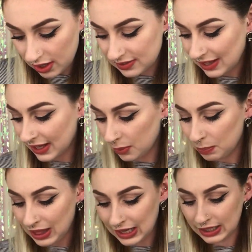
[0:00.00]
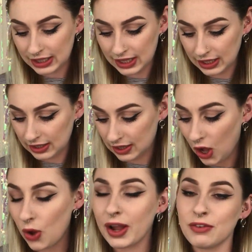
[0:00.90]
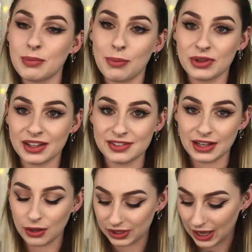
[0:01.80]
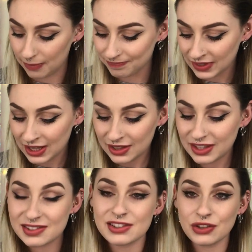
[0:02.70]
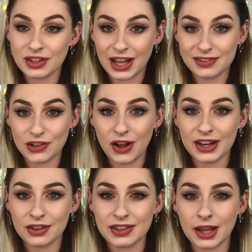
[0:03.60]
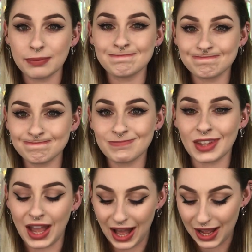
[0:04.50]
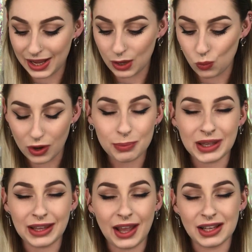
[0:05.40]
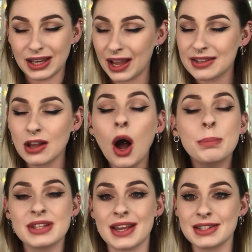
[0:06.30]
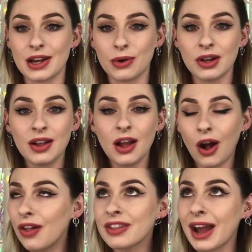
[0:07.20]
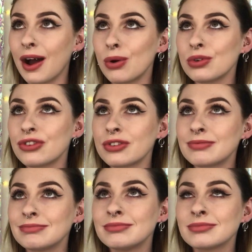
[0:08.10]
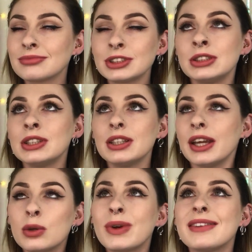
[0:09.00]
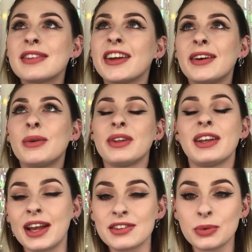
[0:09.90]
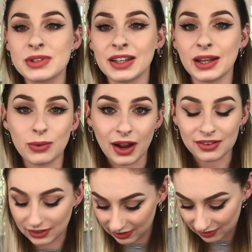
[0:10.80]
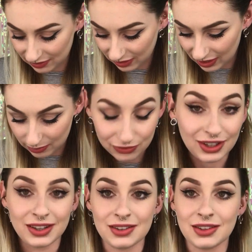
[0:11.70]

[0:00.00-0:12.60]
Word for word: it's like a blanket. Oh, I remember this now, yeah. This is something I saw and I was like, I want to be a nice hot potato on the couch in winter with a nice cup of tea wearing this and I'm really